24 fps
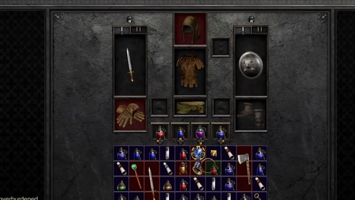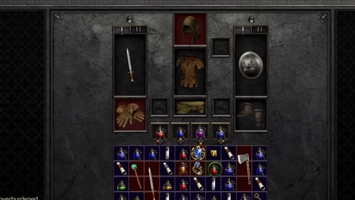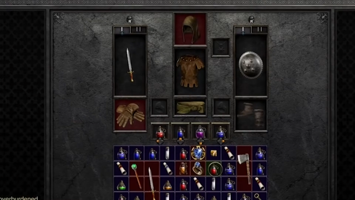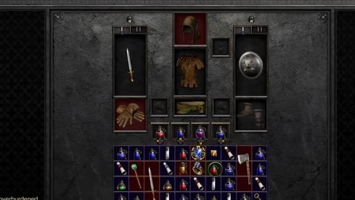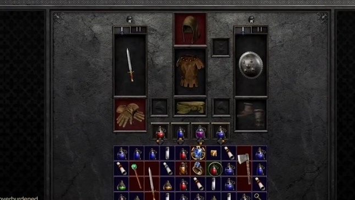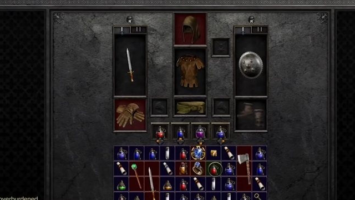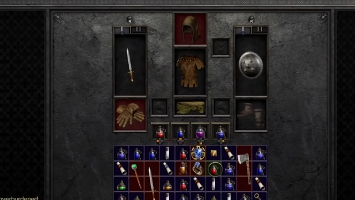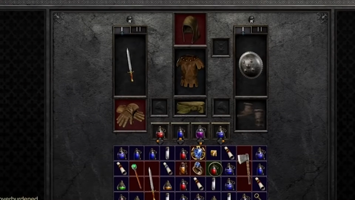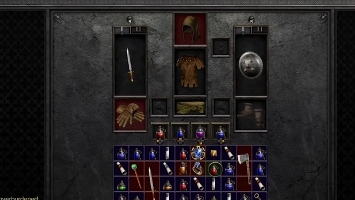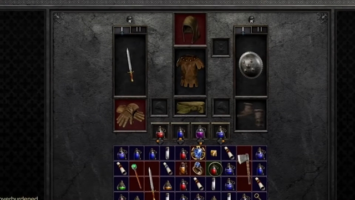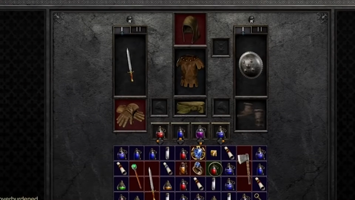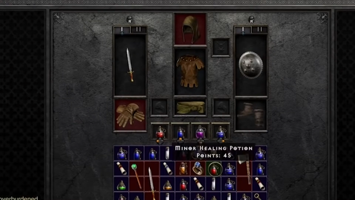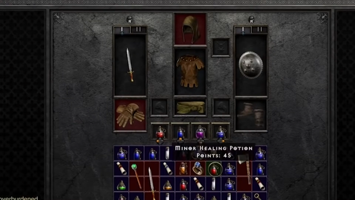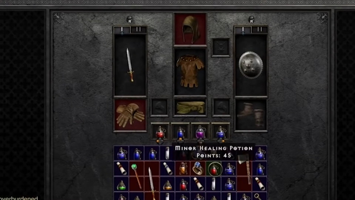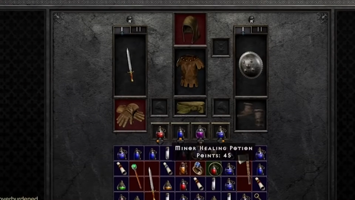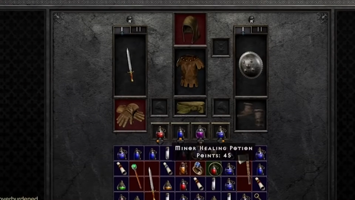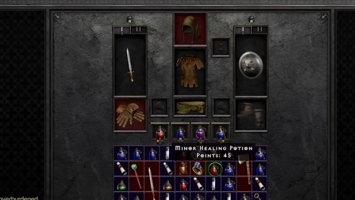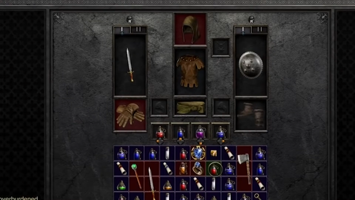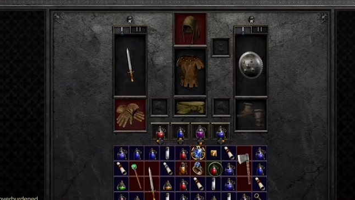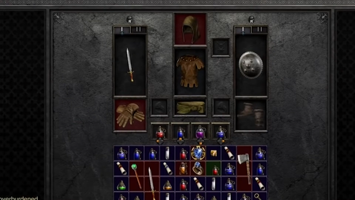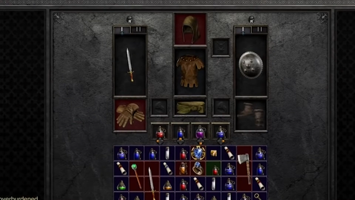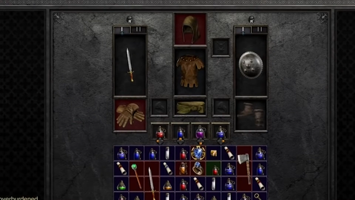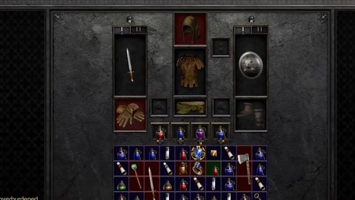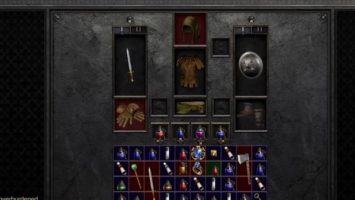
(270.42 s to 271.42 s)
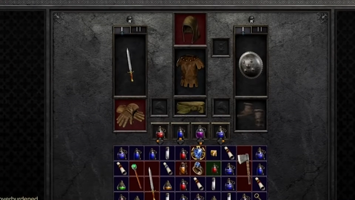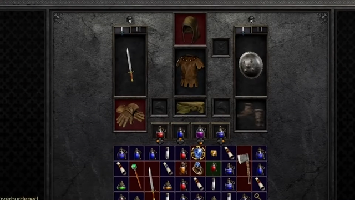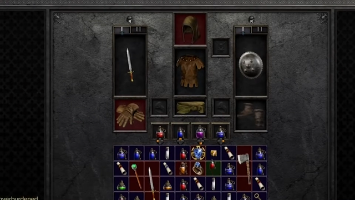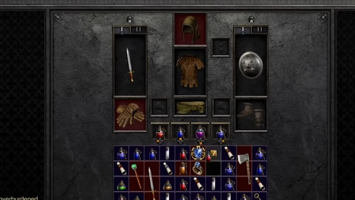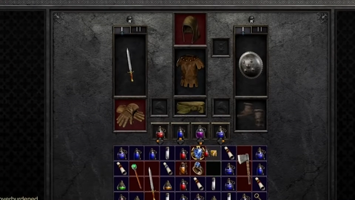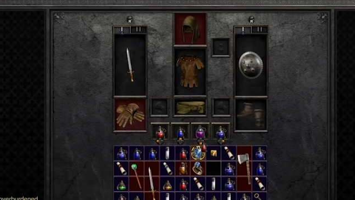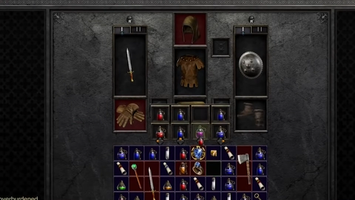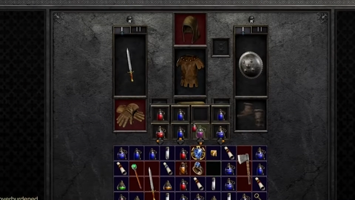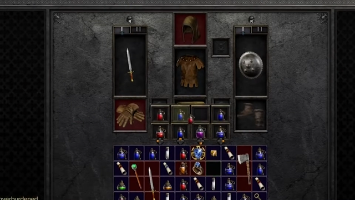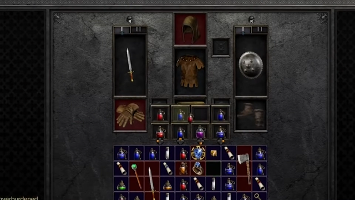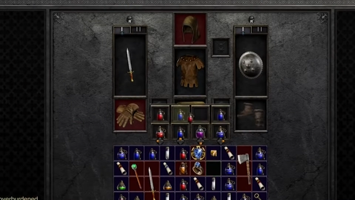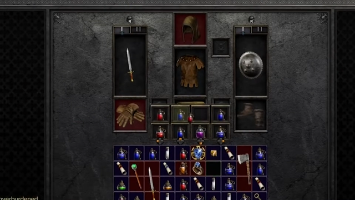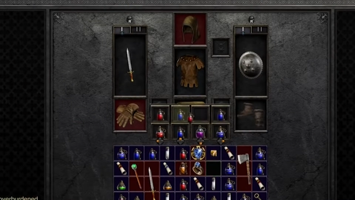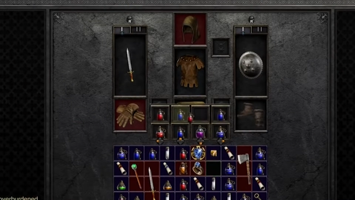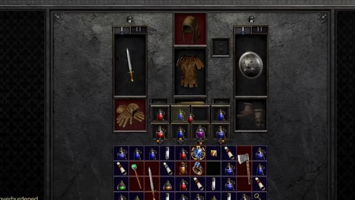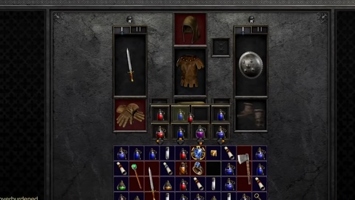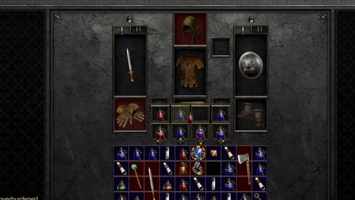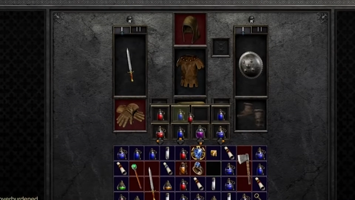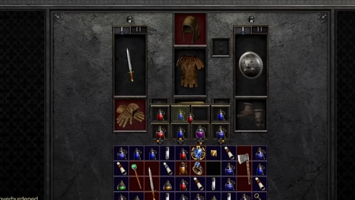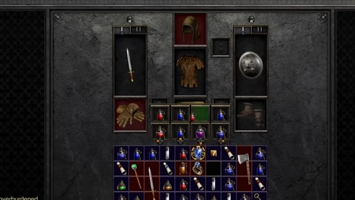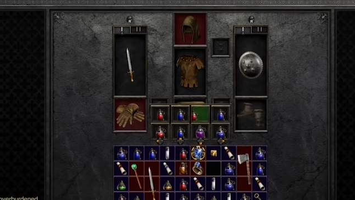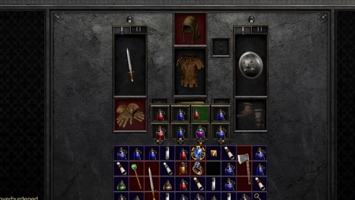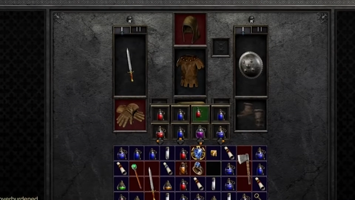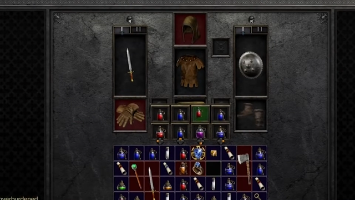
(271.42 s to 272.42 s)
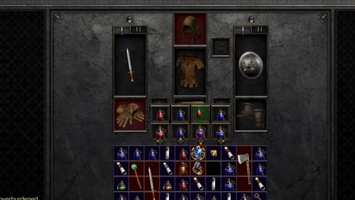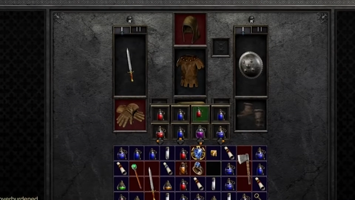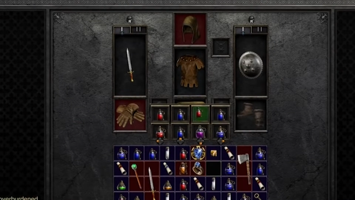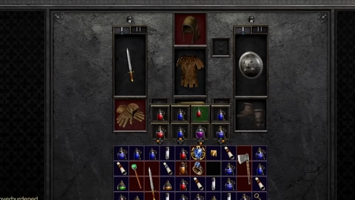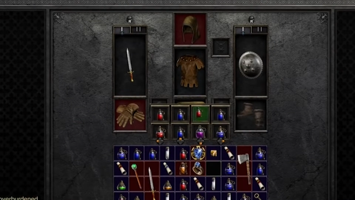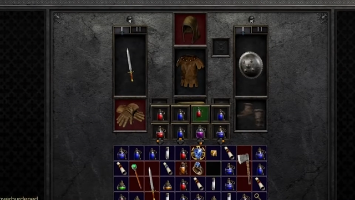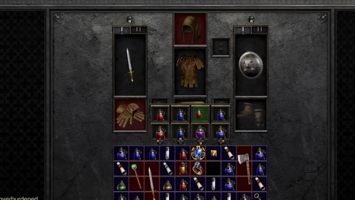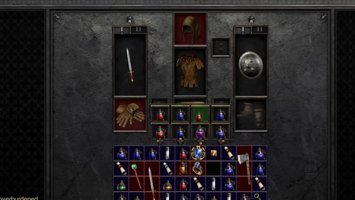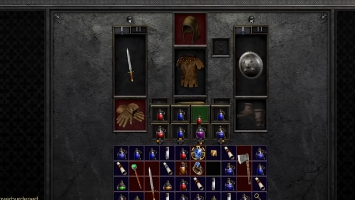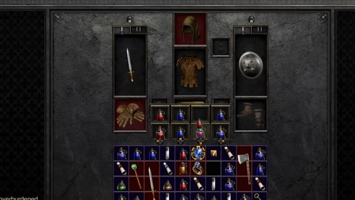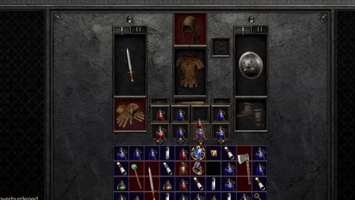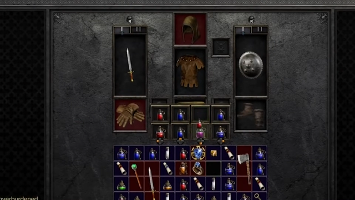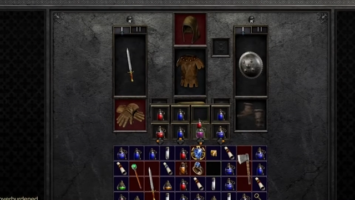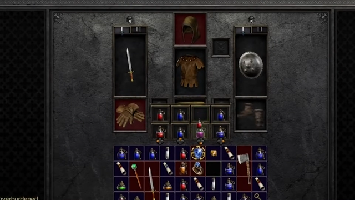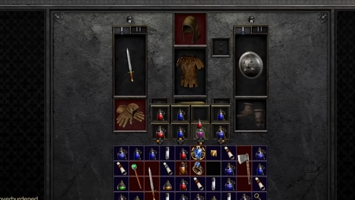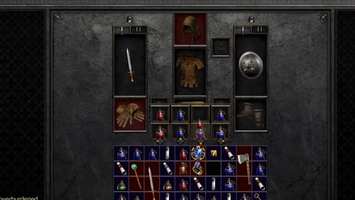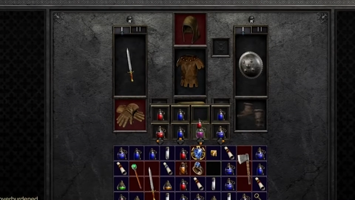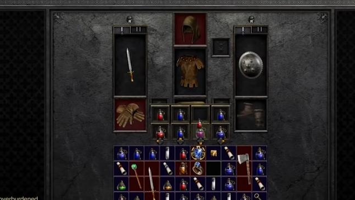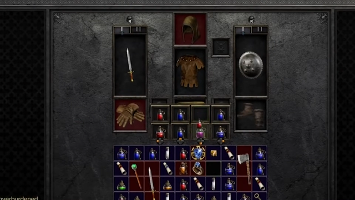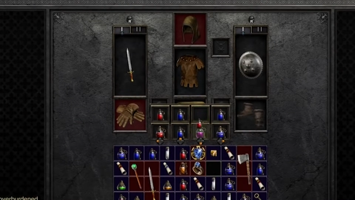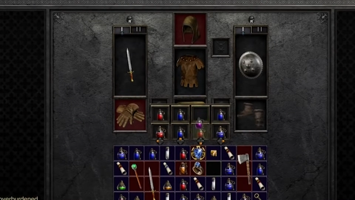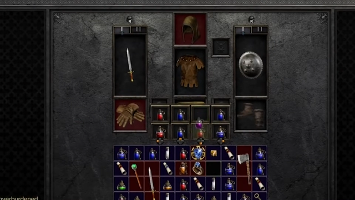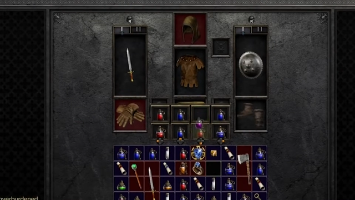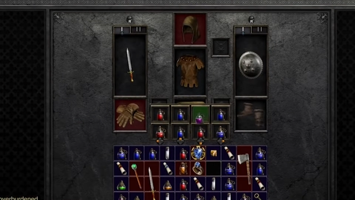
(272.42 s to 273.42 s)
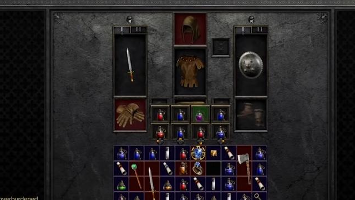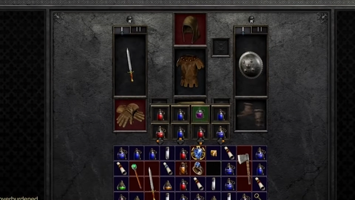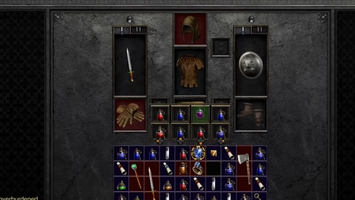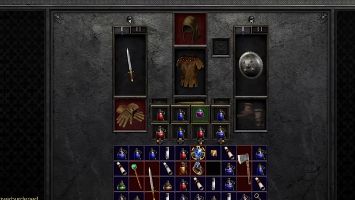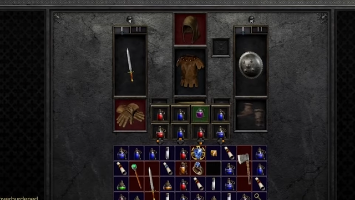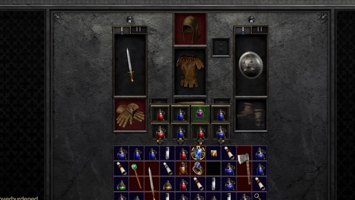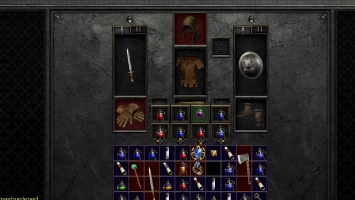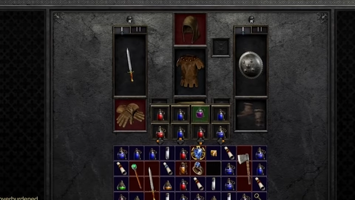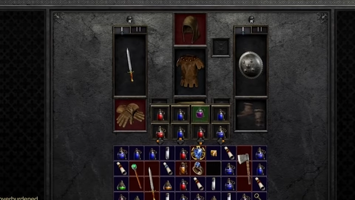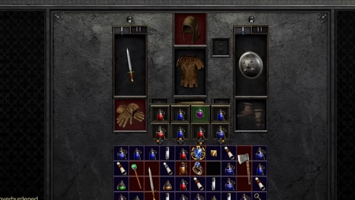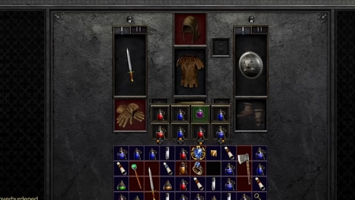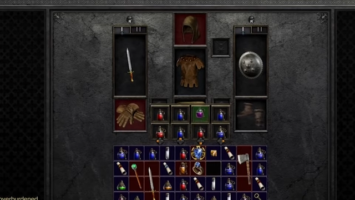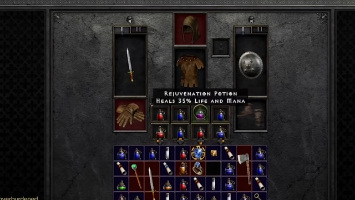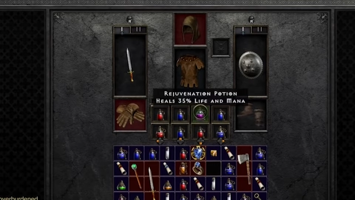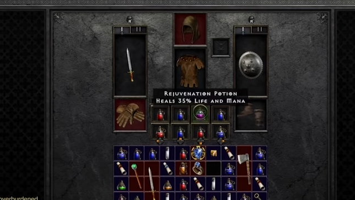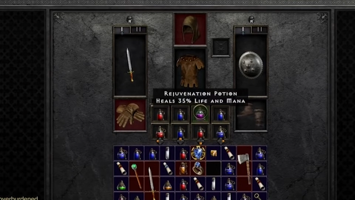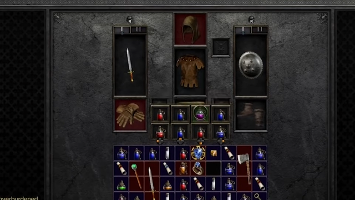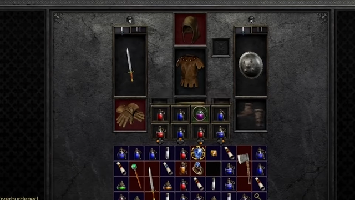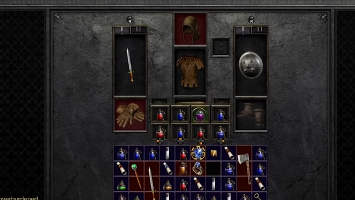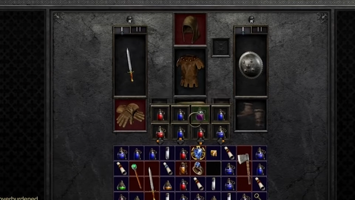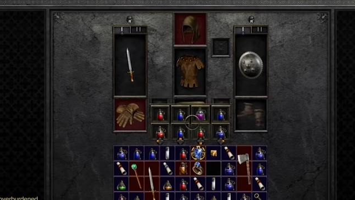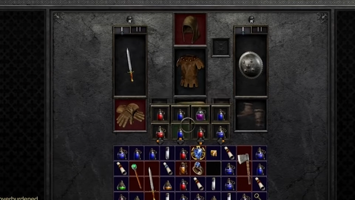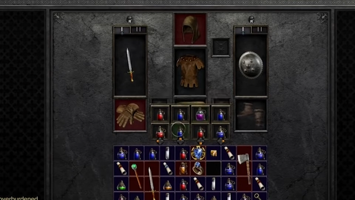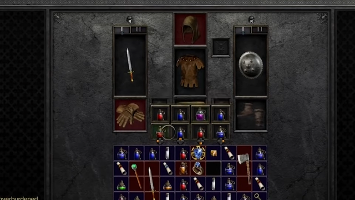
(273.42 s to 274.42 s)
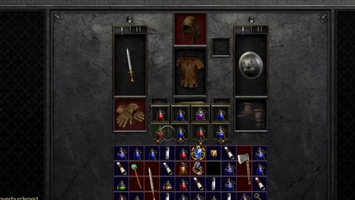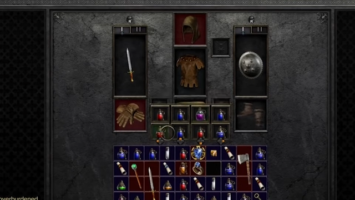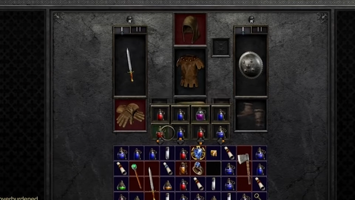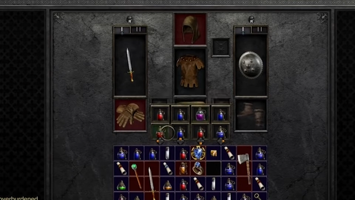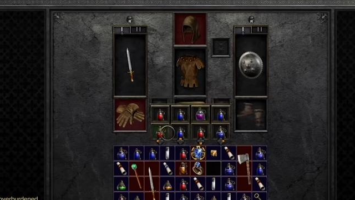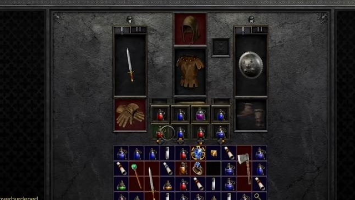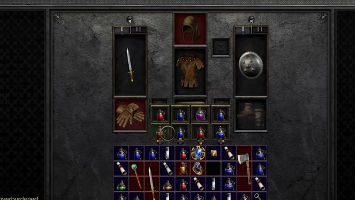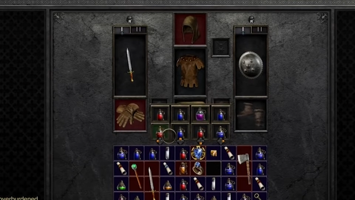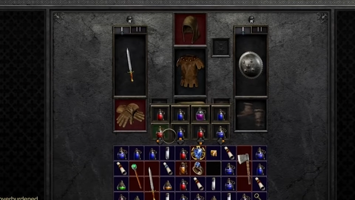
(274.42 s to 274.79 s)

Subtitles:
No face is visible, so there are no lips to read.